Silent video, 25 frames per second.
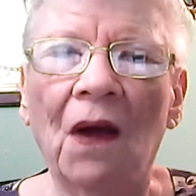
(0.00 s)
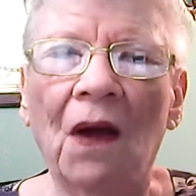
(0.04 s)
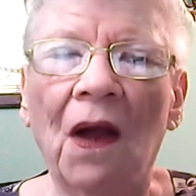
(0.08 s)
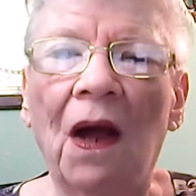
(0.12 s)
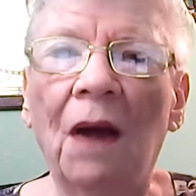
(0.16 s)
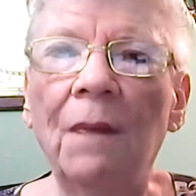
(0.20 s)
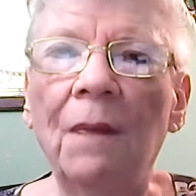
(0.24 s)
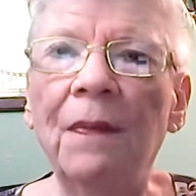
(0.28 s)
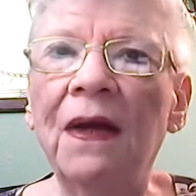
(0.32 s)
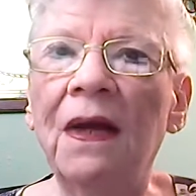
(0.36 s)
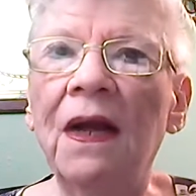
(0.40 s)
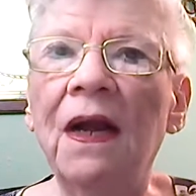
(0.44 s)

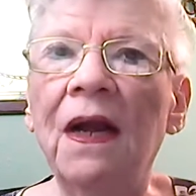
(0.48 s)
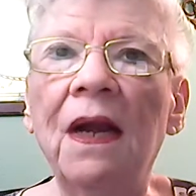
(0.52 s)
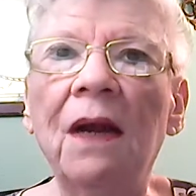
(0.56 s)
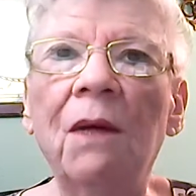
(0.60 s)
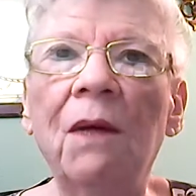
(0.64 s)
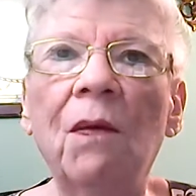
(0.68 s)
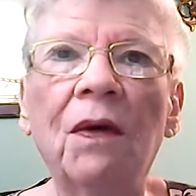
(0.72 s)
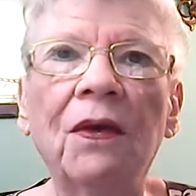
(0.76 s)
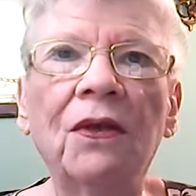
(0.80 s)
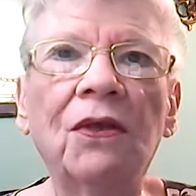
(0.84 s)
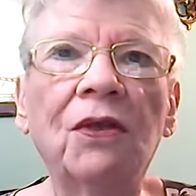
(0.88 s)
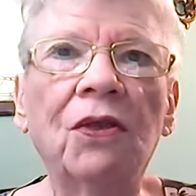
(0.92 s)
I mean, he
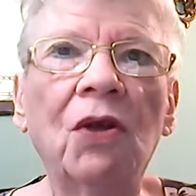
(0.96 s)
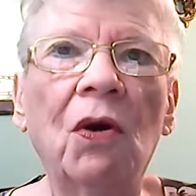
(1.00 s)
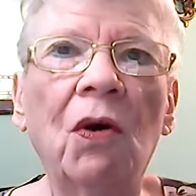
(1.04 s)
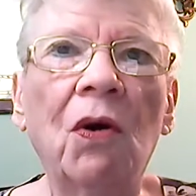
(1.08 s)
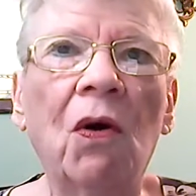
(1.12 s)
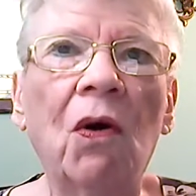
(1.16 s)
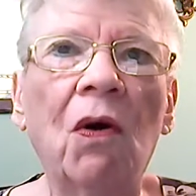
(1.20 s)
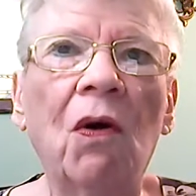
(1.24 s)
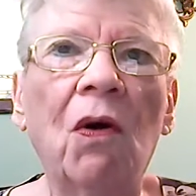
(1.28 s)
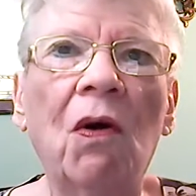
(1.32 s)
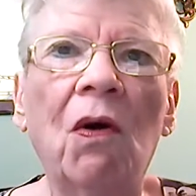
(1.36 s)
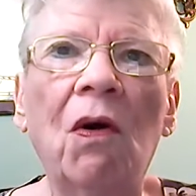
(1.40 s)
was
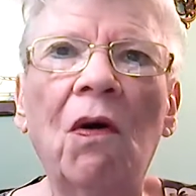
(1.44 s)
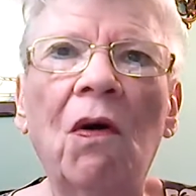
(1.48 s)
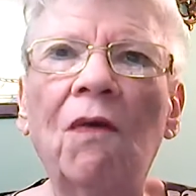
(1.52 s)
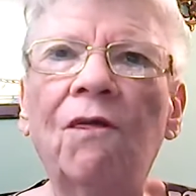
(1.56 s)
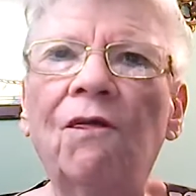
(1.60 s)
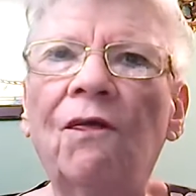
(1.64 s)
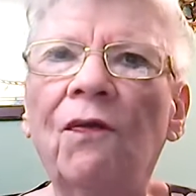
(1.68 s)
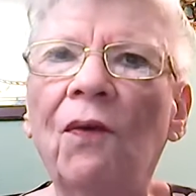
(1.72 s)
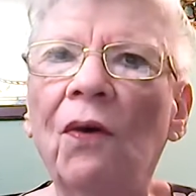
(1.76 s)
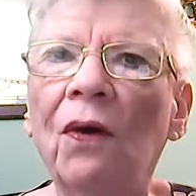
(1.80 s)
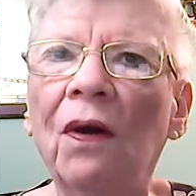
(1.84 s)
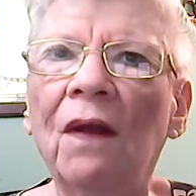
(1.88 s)
so
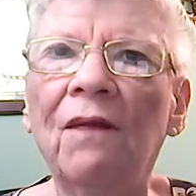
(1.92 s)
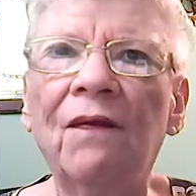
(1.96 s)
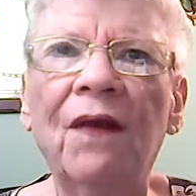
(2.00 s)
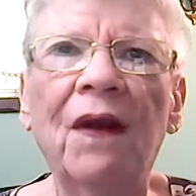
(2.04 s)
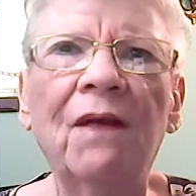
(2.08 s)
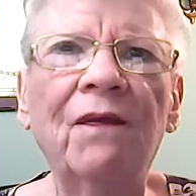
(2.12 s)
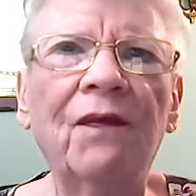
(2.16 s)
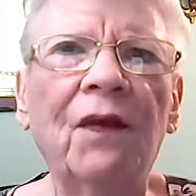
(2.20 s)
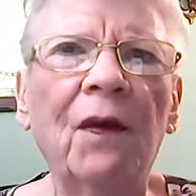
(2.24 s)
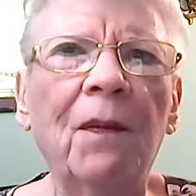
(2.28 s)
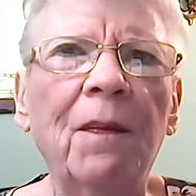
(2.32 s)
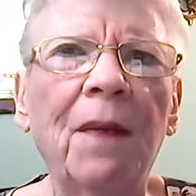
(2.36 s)
full of
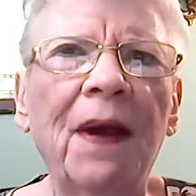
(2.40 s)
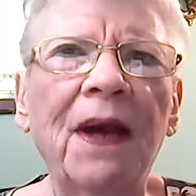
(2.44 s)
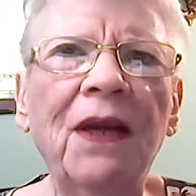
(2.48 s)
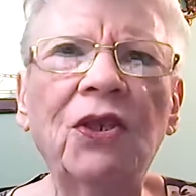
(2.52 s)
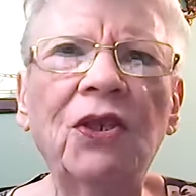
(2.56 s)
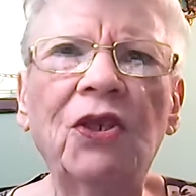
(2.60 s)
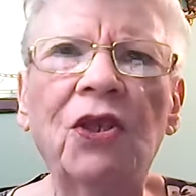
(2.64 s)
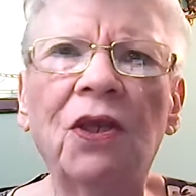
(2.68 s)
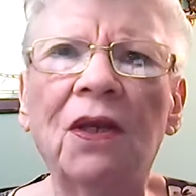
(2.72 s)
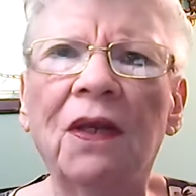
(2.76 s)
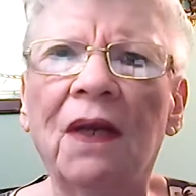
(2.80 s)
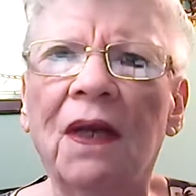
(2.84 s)

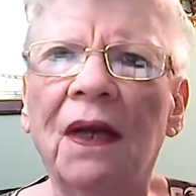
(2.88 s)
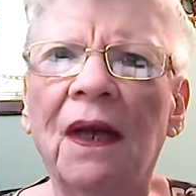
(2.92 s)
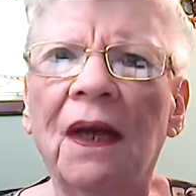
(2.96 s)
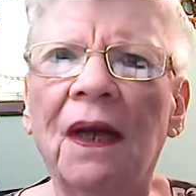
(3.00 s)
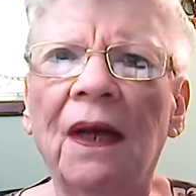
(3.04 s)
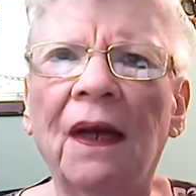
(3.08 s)
information